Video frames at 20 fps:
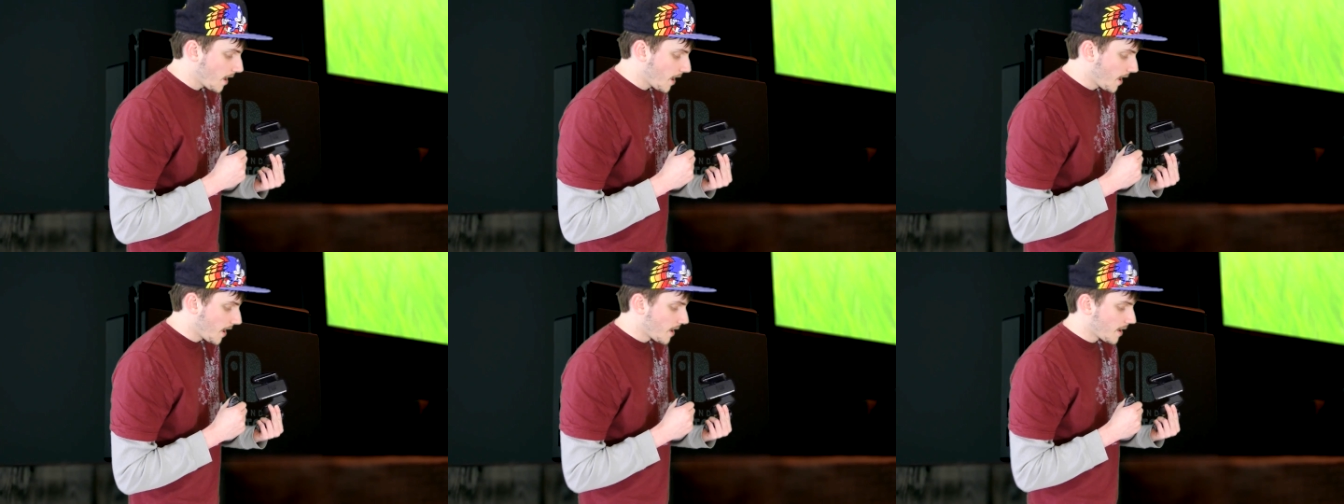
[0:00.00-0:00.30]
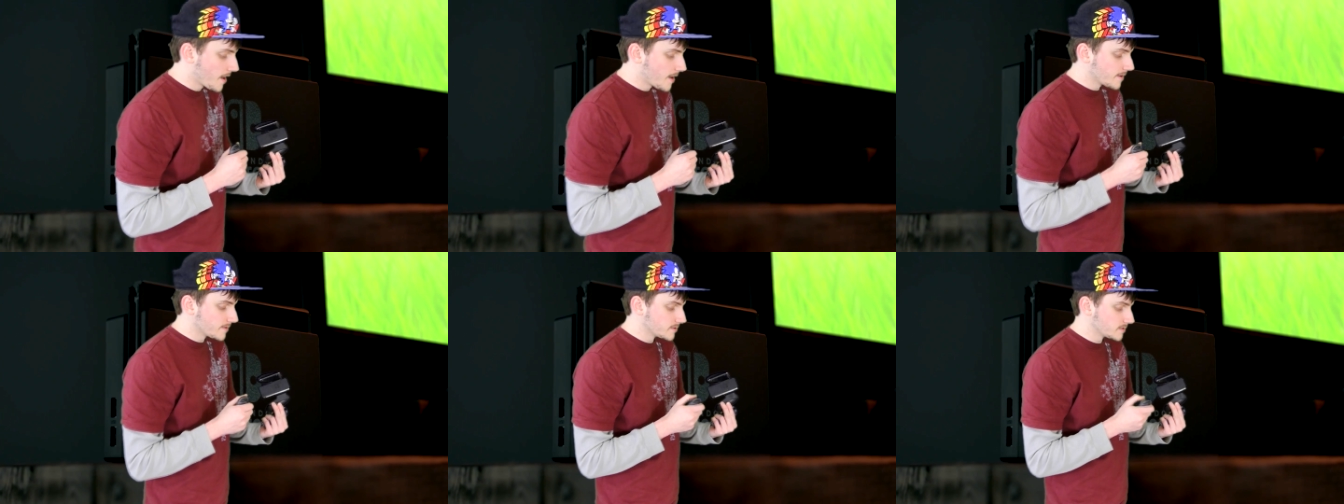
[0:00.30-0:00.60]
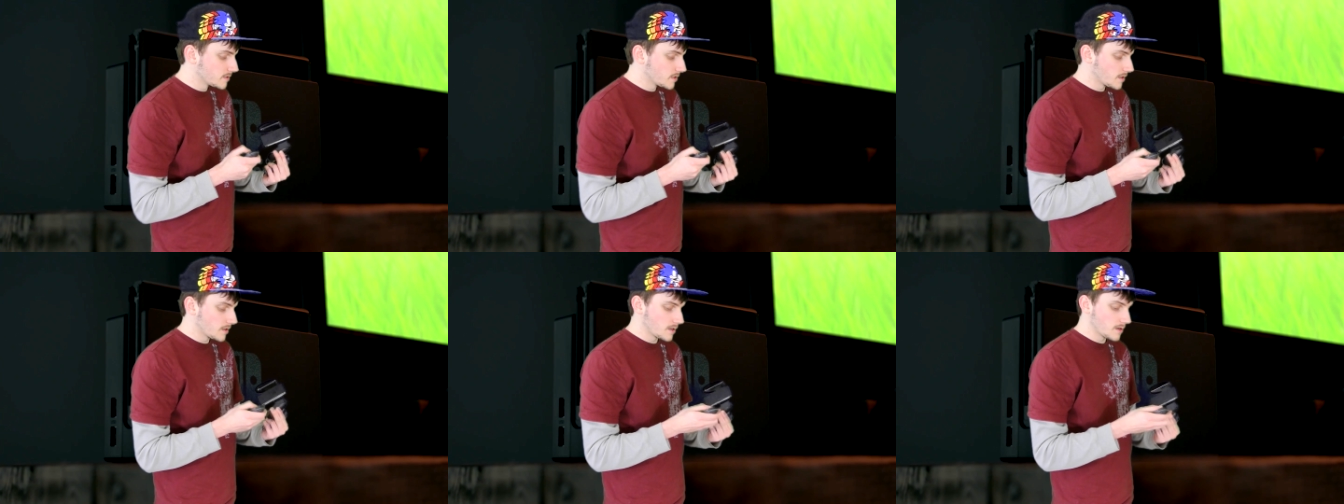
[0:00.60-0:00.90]

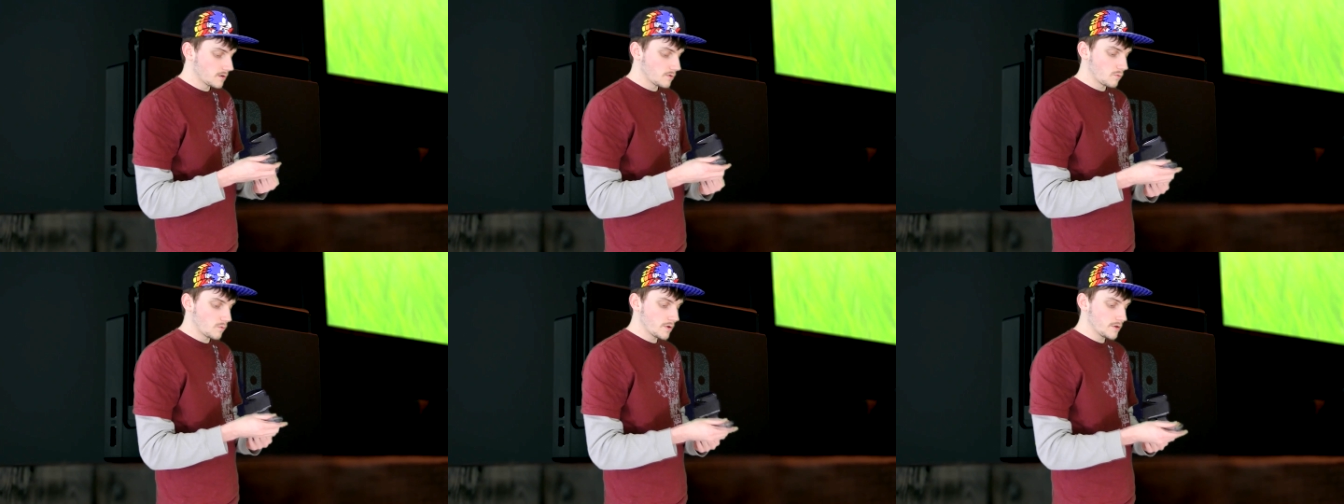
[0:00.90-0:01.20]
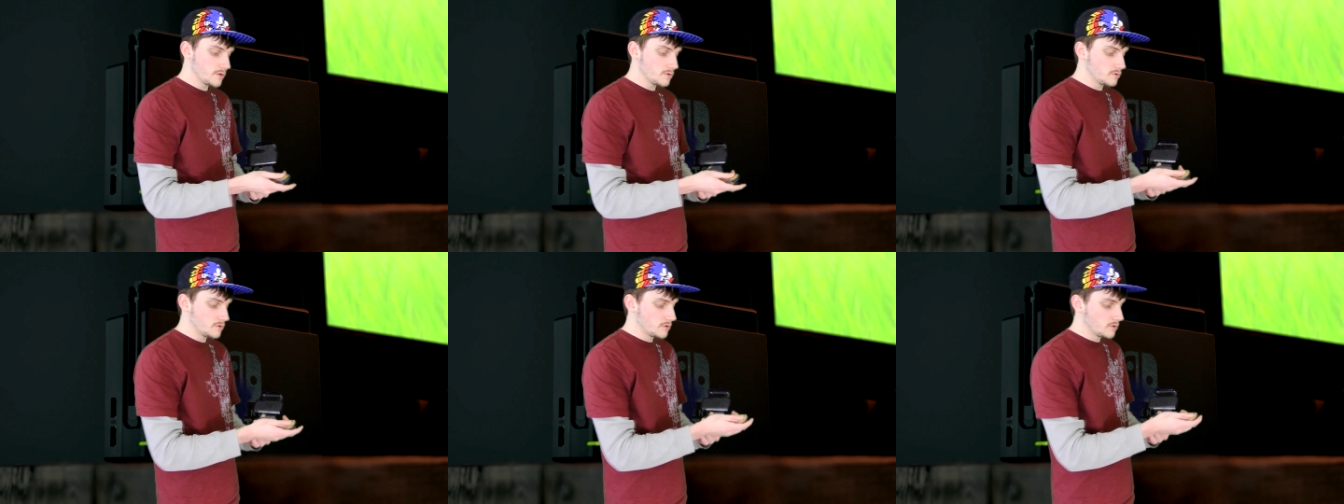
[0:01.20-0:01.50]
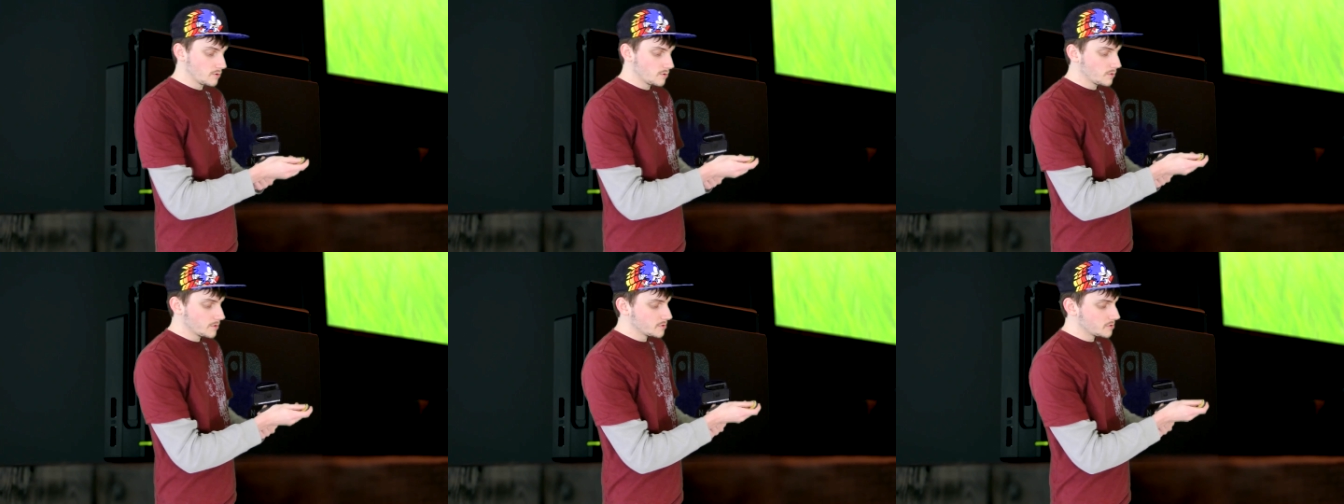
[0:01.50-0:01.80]
And what you
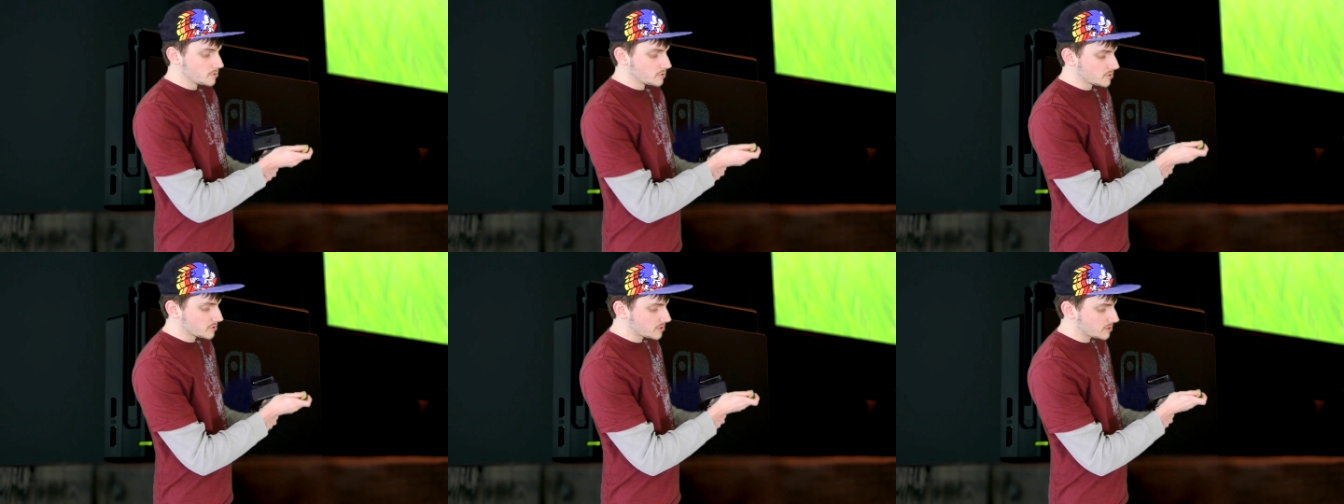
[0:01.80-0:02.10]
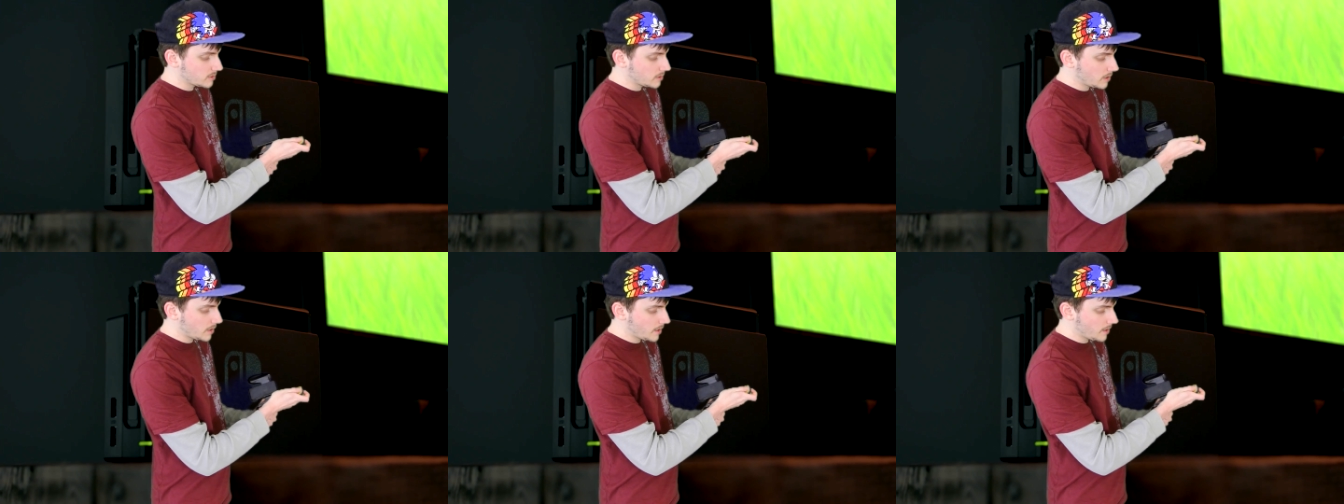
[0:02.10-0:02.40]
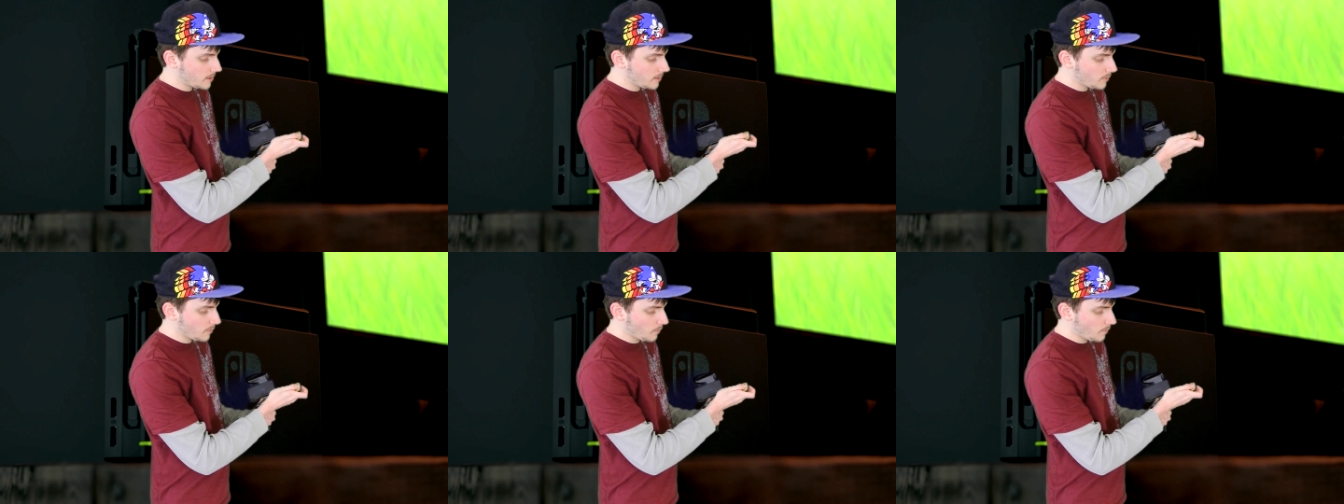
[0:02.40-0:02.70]
do is you just
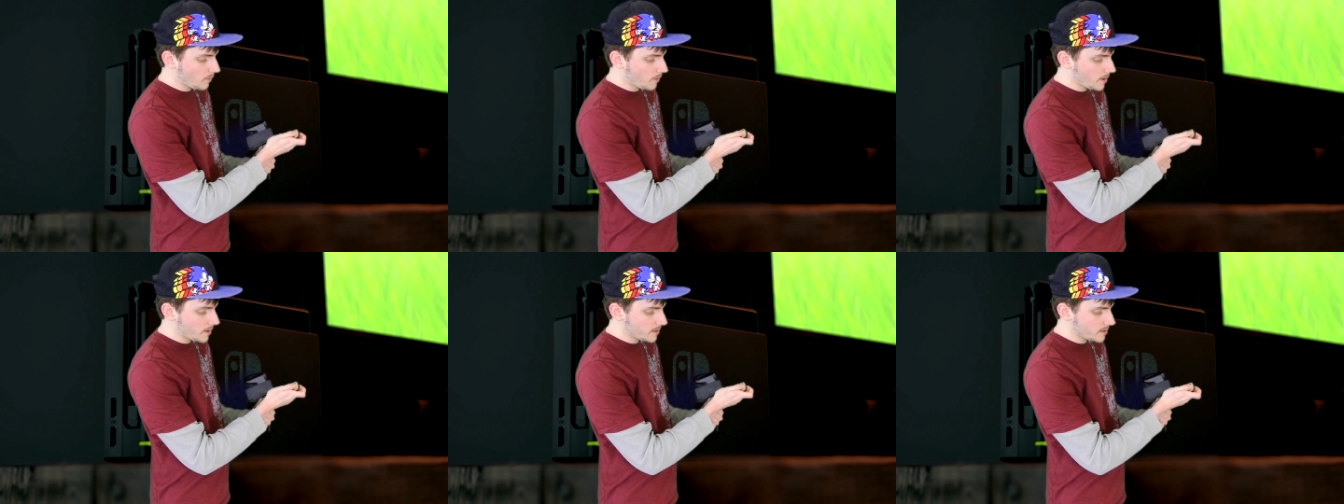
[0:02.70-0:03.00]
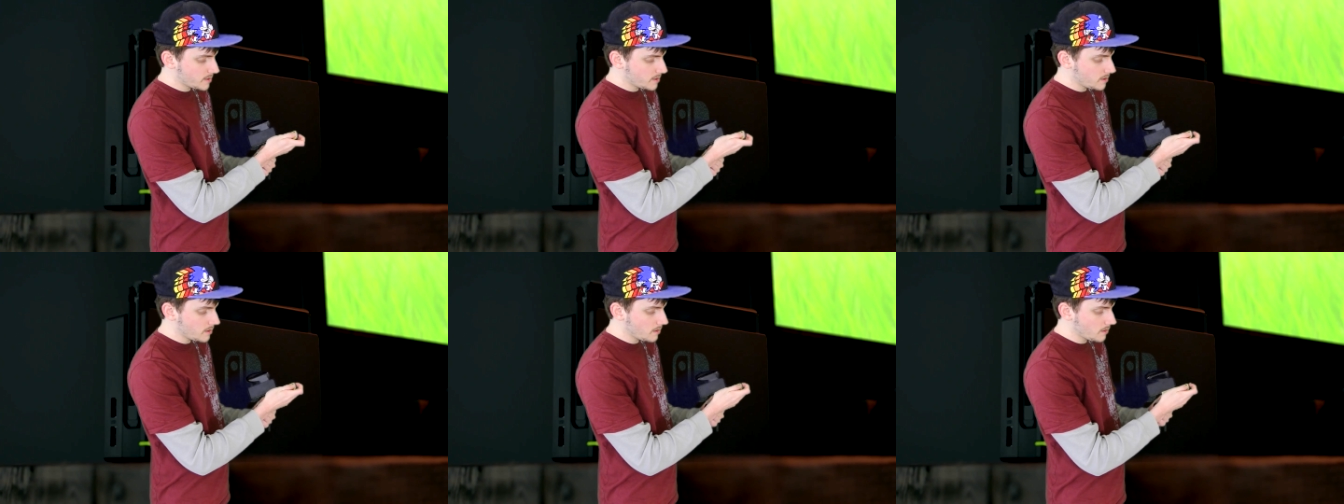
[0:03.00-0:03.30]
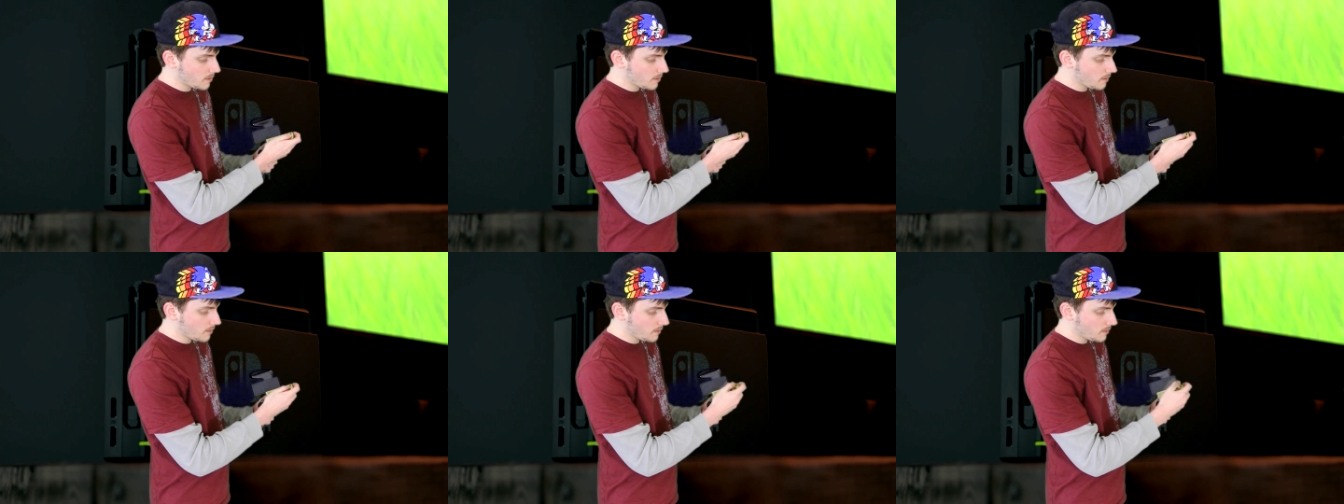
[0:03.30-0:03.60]
slide it right
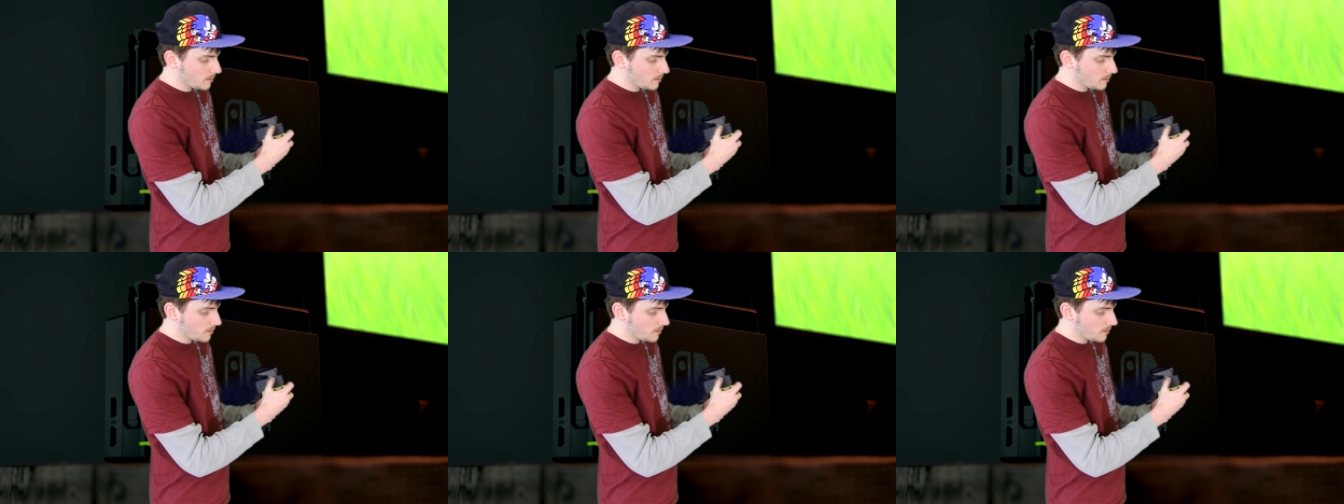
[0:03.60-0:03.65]
here,